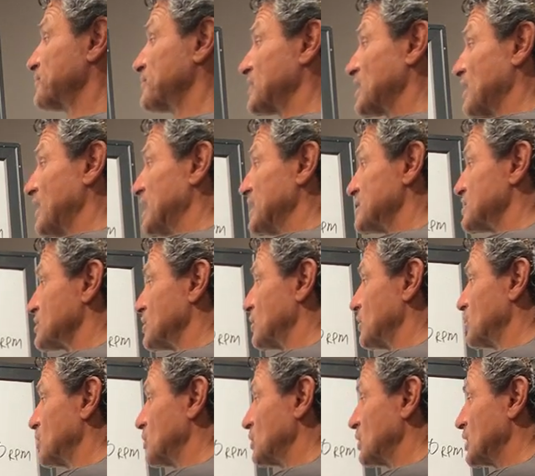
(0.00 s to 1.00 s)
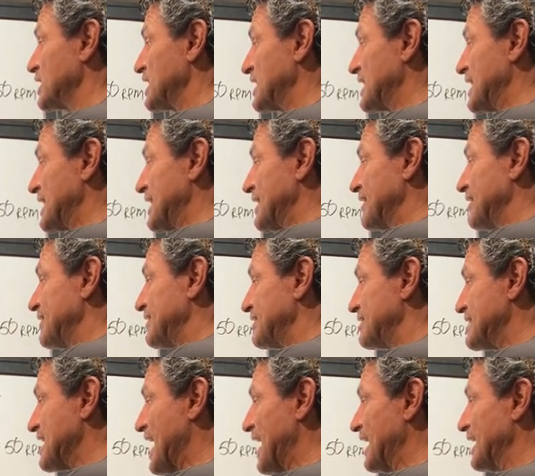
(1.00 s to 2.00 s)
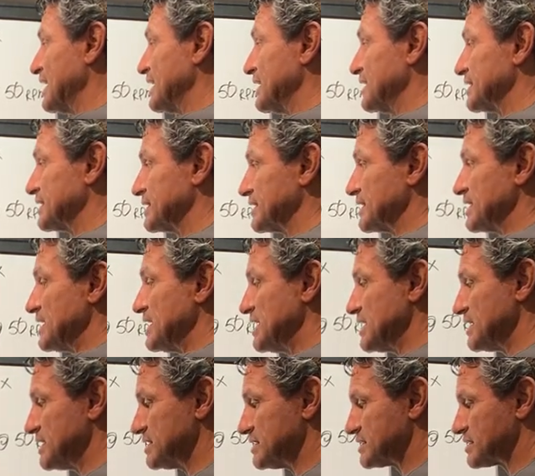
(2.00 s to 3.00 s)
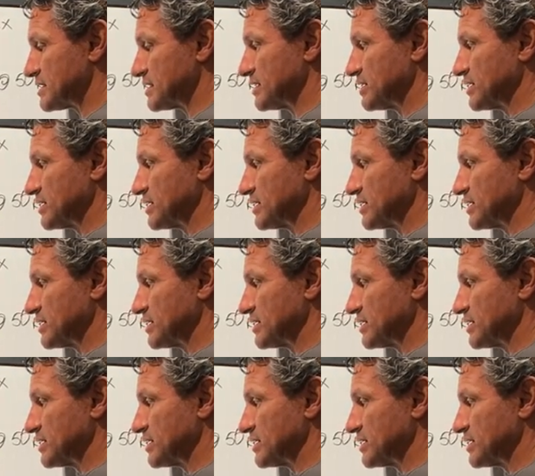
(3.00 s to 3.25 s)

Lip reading: All right, so that is